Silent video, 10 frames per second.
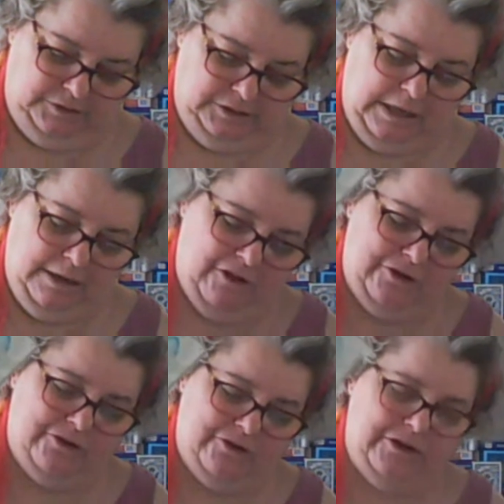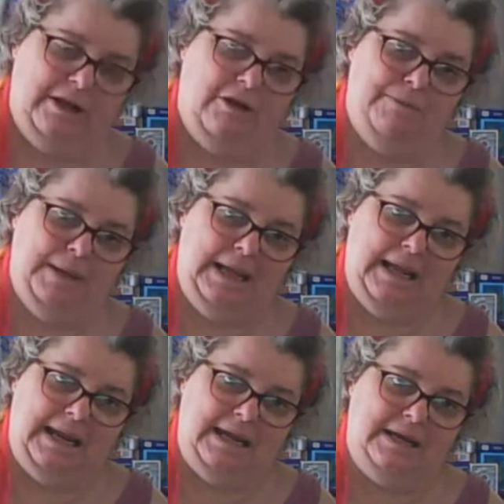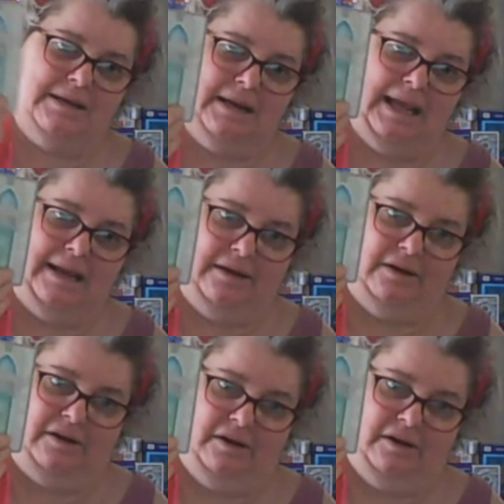to be a few GOP instigated